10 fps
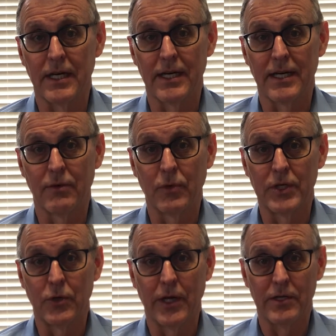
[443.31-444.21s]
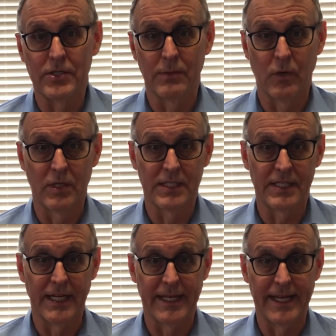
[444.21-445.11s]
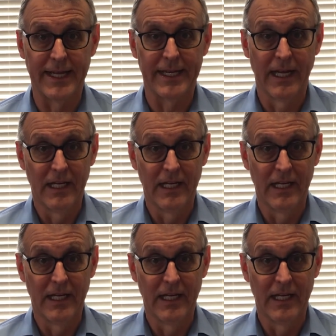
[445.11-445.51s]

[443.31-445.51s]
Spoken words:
When you hear someone say that,